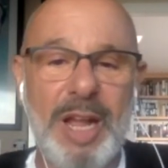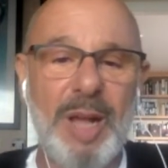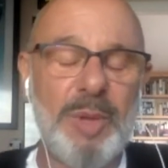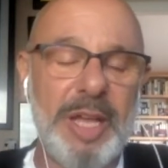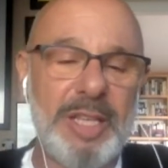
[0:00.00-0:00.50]

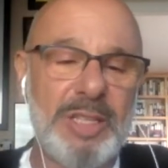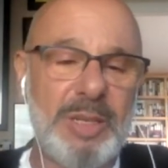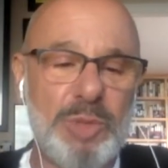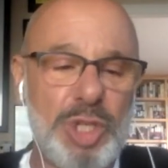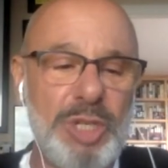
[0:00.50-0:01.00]
I'm like at
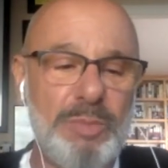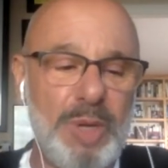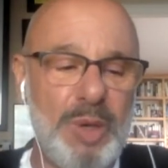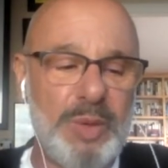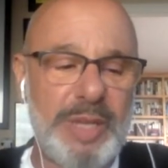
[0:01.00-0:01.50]
some cheap
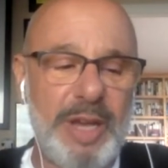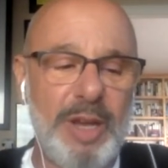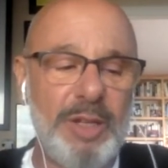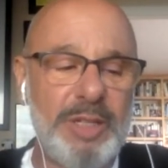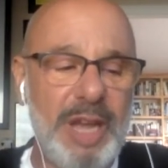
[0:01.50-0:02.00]

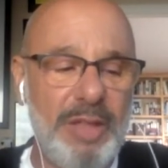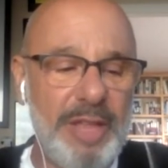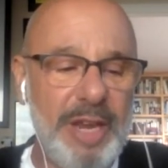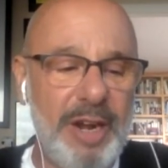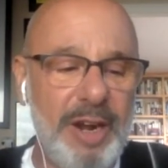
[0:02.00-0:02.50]
motel down
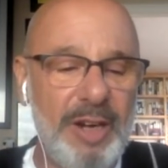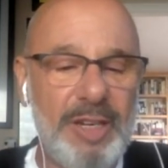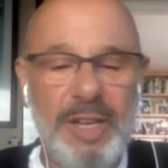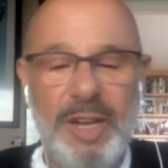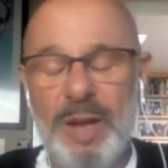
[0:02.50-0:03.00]
there.
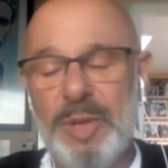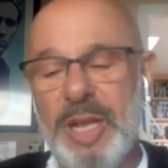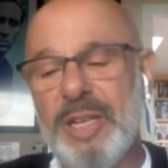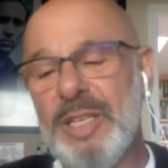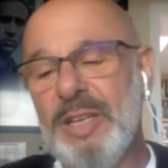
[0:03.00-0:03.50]
I'm
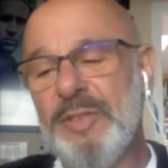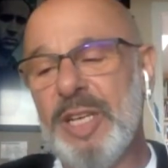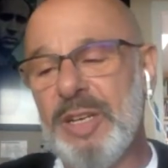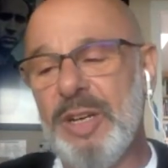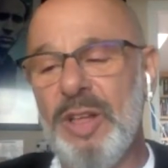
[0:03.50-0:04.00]
like living
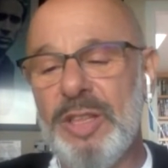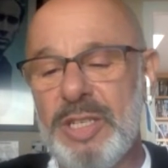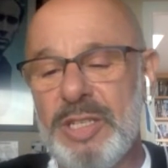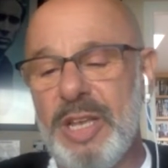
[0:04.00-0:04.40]
in all these